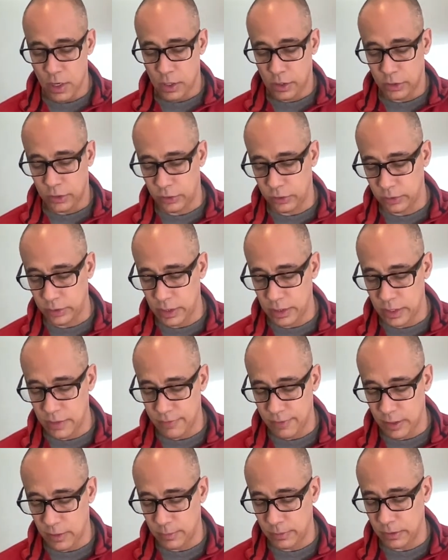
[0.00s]
Currently, the
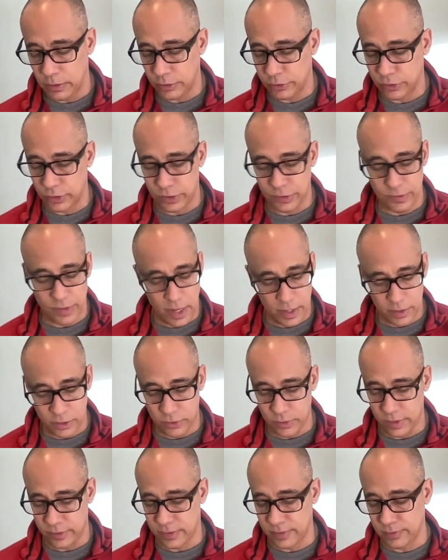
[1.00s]
available literature does not
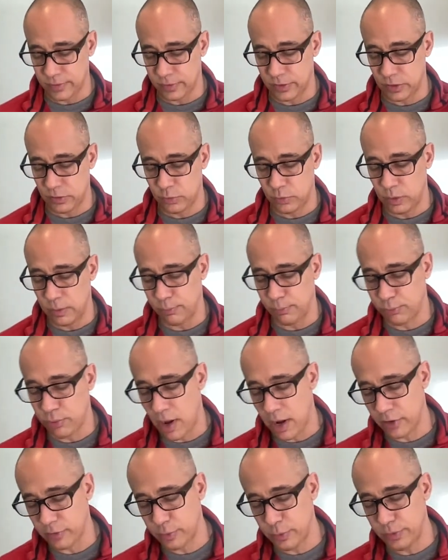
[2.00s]
address differences between
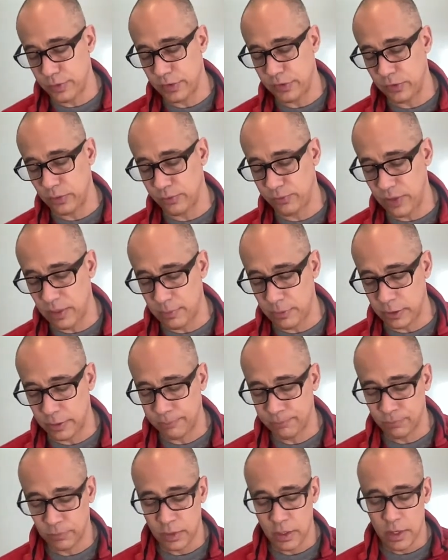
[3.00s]
proximal and distal femur,
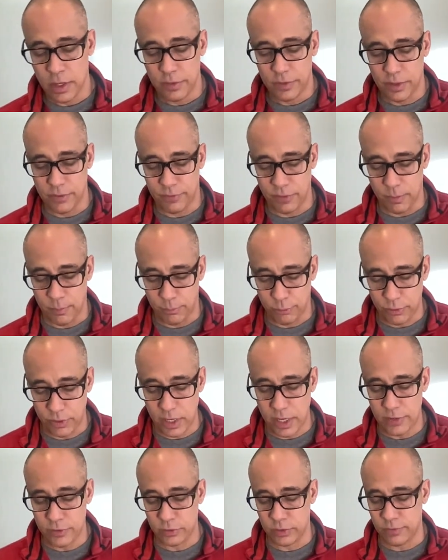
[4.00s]
different
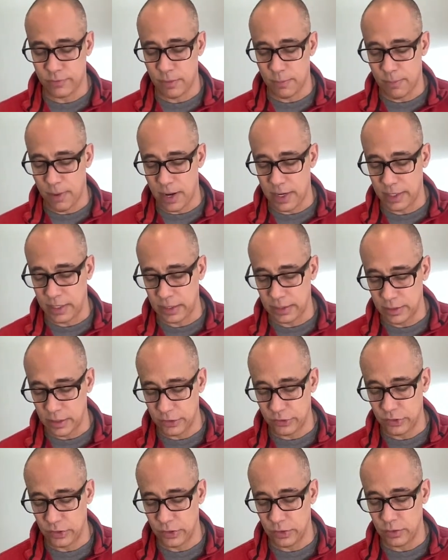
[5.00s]
breeds, or different body
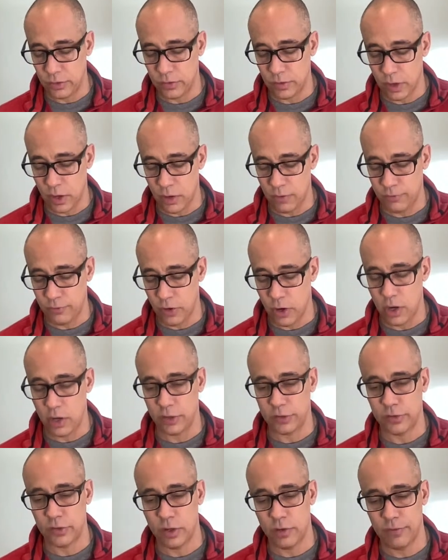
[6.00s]
condition of
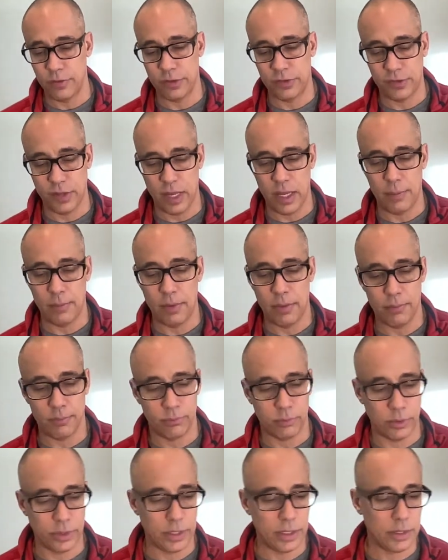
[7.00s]
dogs of the same
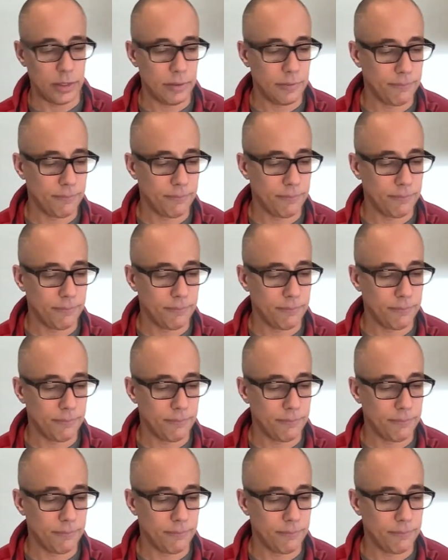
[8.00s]
breed.